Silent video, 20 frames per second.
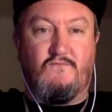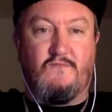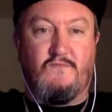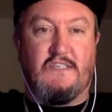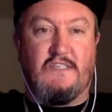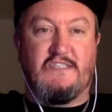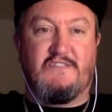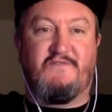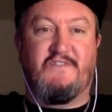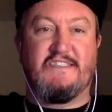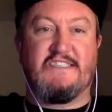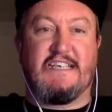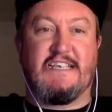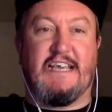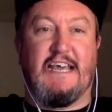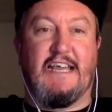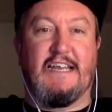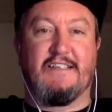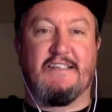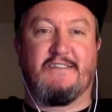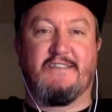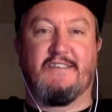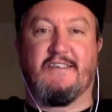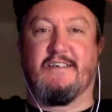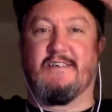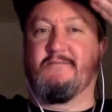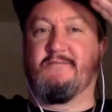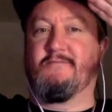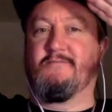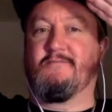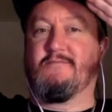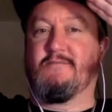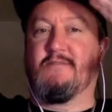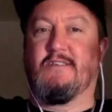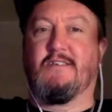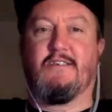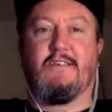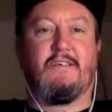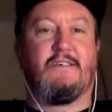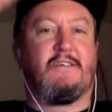This physicality. Yeah.
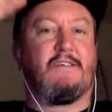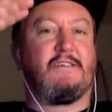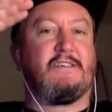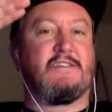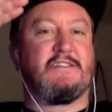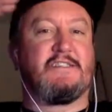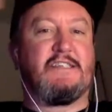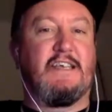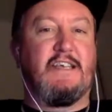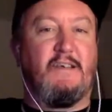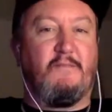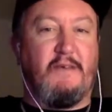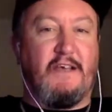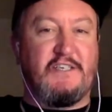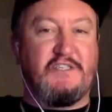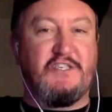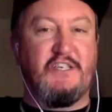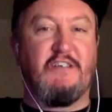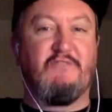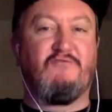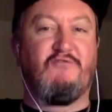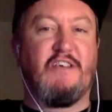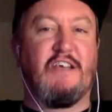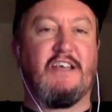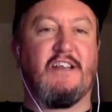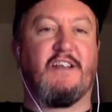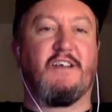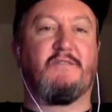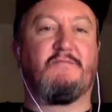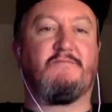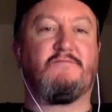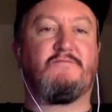See, I'm actually real.